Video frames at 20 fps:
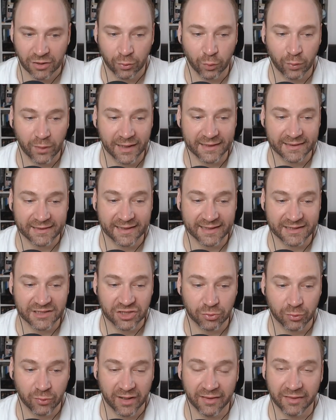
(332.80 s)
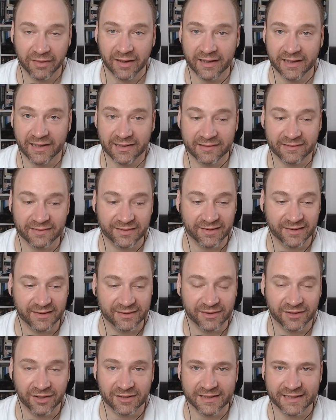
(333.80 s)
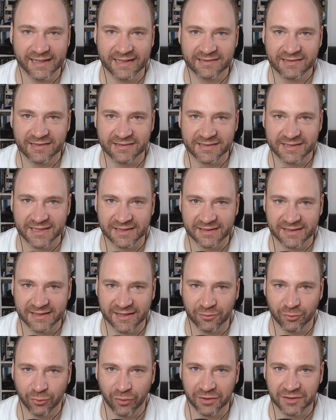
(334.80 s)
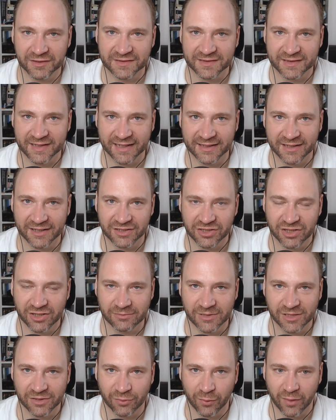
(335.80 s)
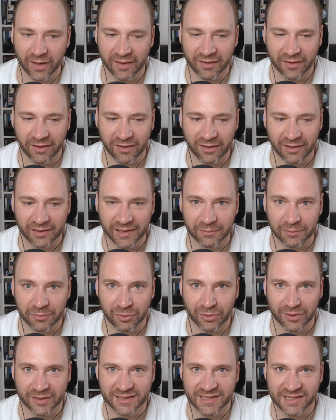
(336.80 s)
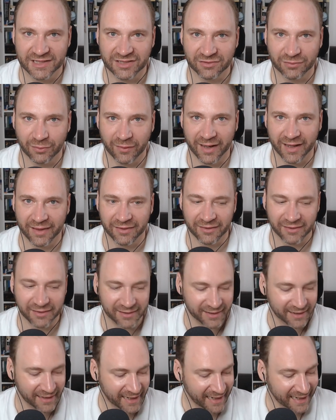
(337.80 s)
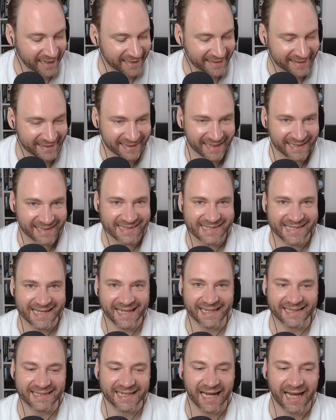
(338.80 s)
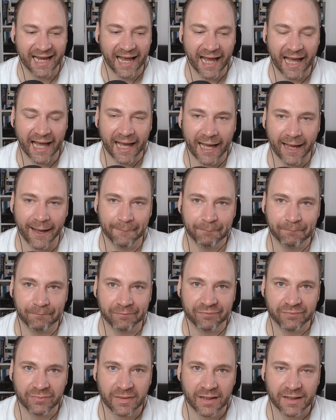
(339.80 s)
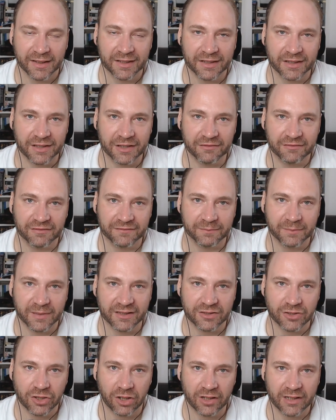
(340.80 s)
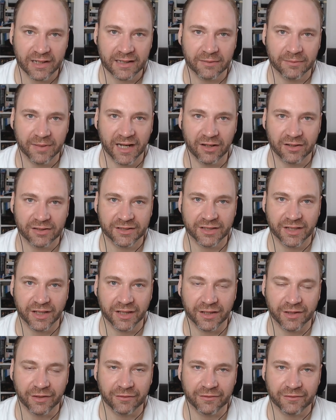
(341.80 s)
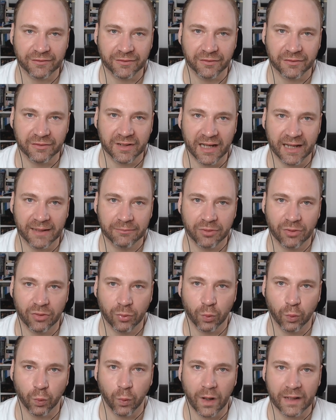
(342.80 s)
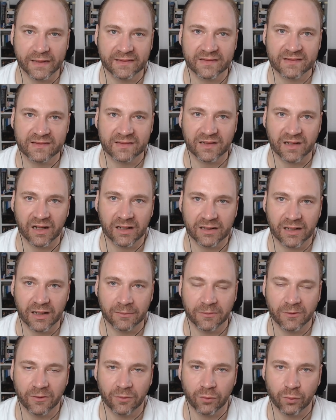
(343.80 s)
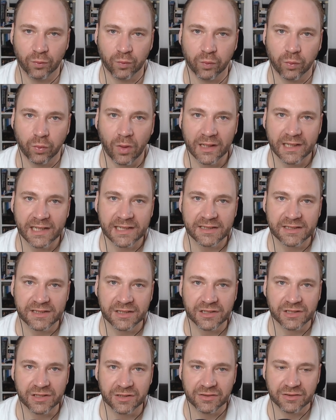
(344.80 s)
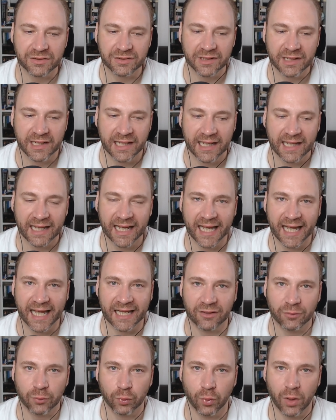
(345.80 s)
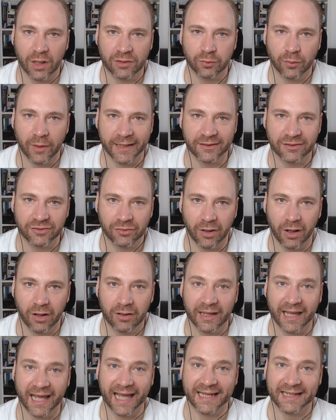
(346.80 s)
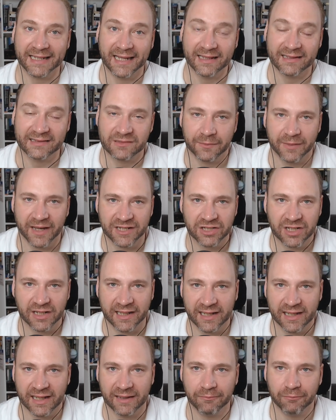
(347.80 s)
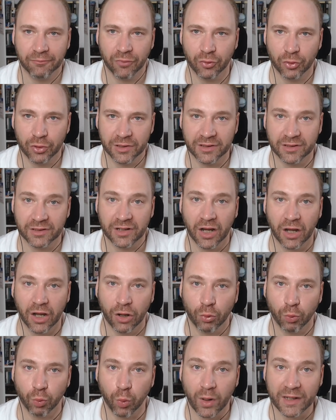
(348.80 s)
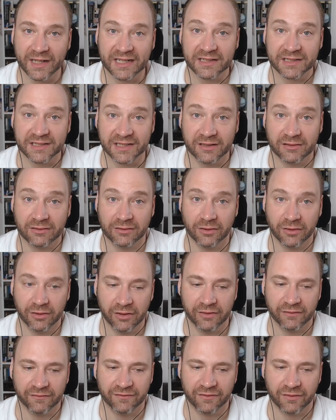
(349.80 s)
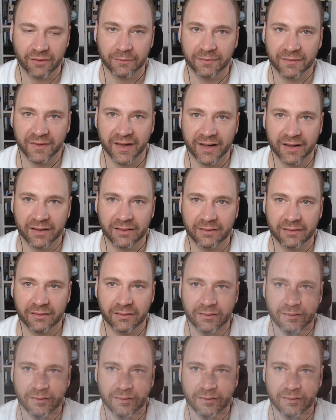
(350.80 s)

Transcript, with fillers: Well, Dutch weather is not necessarily worse than the German weather or the British yes, weather. That said, um, you've been talking about you screwed up one startup. What did you do and what went wrong? And especially important, what did you learn from there?